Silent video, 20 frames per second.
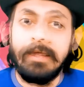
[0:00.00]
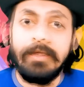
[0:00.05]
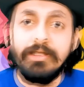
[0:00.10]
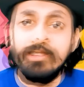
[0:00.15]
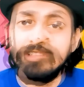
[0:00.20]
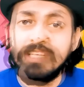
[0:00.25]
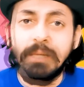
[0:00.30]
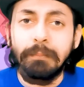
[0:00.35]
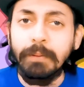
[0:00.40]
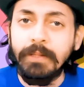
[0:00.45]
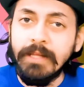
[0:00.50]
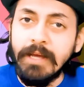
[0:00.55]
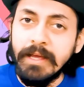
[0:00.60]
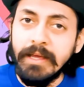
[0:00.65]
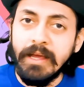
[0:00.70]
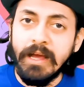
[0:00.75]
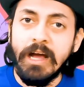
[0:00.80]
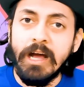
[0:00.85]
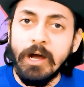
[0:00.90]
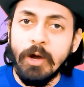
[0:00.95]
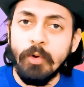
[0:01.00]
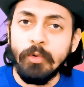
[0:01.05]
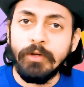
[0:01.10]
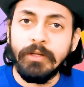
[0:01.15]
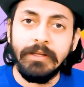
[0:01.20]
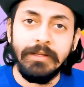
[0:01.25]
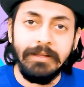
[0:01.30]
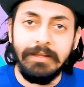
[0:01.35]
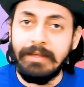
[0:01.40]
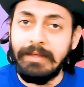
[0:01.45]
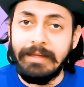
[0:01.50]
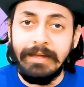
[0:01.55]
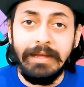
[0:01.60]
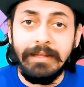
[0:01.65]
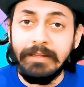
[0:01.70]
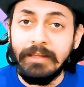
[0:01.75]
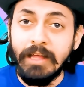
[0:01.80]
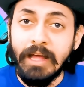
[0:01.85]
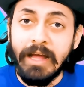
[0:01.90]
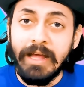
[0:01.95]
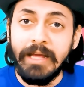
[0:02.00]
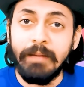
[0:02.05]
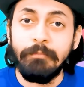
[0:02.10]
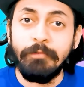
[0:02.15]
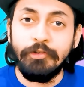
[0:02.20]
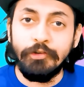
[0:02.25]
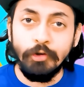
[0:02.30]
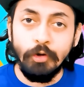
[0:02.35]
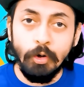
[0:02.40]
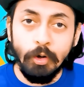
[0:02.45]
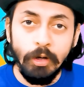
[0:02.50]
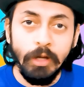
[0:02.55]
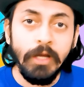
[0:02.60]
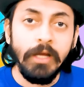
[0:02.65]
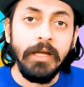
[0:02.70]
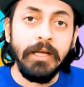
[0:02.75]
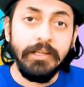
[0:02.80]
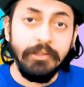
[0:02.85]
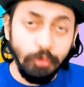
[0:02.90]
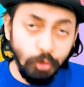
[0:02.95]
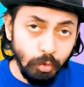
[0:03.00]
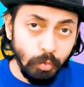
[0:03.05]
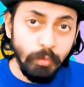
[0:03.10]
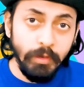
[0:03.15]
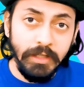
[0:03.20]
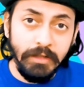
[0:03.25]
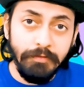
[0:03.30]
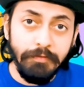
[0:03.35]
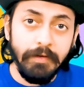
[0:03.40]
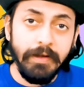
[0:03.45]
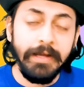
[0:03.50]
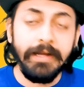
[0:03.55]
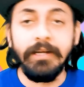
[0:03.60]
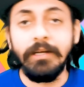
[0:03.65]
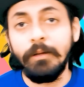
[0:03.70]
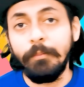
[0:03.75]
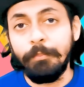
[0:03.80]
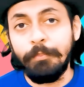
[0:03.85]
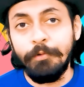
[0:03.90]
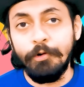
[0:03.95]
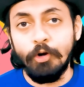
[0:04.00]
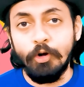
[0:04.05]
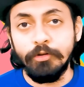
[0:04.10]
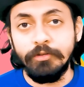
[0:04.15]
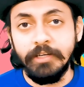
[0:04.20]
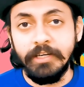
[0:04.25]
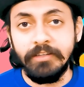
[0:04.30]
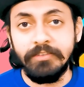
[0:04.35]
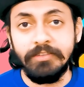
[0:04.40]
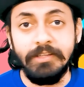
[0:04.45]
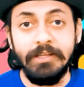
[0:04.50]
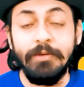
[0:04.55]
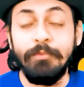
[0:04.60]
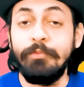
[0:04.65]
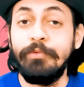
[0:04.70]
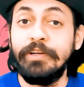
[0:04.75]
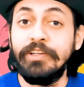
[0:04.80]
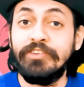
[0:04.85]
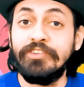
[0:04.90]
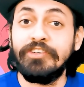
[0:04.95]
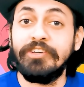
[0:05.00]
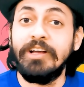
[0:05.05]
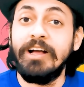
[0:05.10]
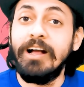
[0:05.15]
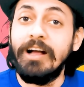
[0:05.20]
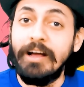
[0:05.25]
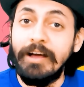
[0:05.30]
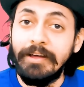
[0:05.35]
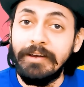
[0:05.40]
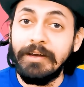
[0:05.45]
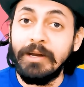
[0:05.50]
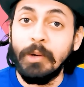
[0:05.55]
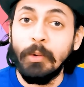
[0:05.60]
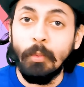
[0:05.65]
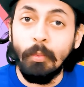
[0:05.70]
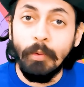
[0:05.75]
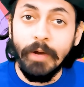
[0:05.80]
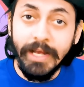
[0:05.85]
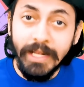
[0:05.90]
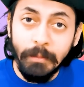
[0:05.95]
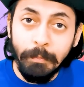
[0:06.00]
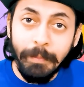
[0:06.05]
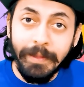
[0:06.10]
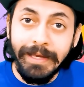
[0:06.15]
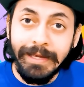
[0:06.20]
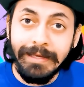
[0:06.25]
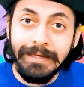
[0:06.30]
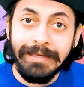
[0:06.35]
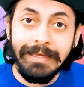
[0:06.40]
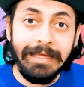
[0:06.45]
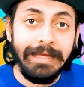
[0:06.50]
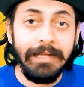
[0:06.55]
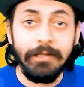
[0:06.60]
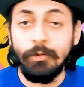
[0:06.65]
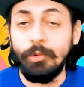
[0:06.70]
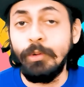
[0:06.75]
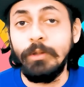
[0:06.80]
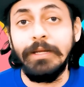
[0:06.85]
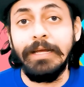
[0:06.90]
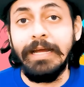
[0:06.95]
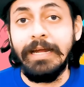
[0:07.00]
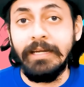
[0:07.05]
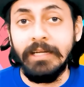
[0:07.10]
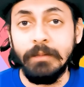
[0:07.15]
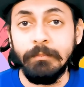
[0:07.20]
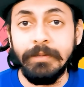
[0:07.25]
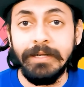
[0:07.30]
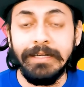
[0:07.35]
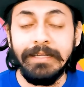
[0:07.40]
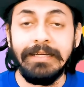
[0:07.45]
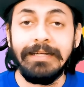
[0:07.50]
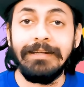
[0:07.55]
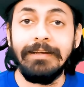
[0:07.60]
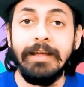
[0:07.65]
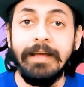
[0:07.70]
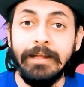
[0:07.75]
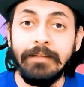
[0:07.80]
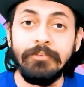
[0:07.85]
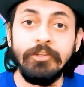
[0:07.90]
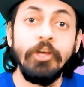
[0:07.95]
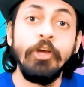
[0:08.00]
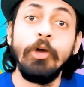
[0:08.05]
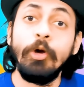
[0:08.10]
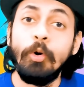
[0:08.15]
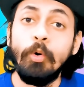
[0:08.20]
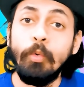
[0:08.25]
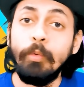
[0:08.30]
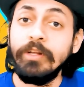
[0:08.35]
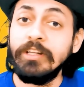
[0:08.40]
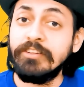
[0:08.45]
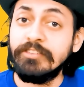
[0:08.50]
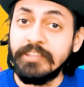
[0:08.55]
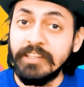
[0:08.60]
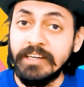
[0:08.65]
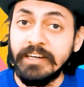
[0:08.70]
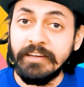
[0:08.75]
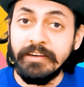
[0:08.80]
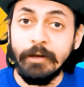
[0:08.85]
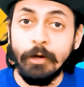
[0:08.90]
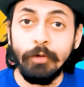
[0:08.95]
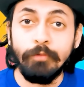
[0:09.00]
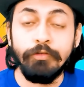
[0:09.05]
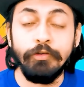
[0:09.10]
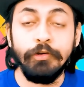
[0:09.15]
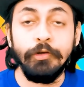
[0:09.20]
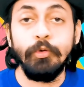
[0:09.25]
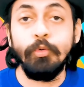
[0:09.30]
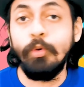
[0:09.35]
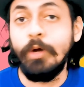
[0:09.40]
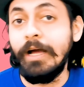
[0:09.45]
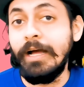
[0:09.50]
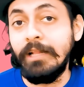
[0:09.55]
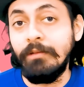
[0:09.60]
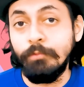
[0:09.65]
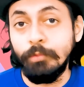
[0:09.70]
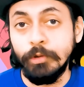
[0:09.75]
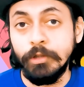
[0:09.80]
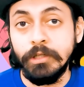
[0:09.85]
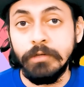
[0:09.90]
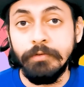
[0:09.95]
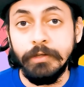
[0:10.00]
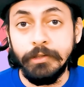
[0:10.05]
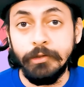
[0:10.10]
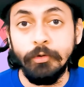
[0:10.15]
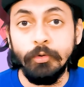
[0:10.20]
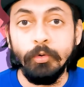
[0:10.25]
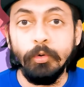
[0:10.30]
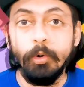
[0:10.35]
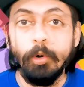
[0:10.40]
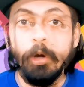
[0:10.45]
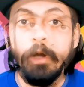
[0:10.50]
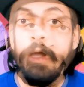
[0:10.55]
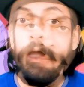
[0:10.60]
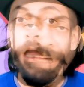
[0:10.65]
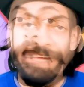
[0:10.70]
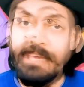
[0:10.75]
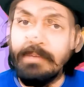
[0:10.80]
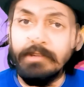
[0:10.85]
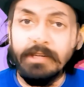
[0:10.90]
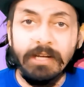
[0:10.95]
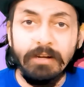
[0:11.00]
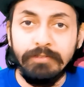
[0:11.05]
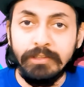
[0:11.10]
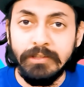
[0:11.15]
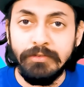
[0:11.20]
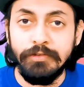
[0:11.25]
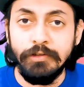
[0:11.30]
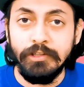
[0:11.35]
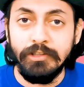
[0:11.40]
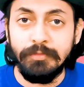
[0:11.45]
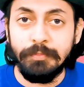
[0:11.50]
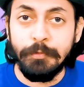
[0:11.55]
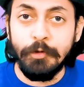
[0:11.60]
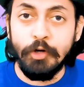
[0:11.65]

Just keep an eye out and I am sure you will find projects which are well paying and will end up getting clients who will stick around for you and work with you even after the first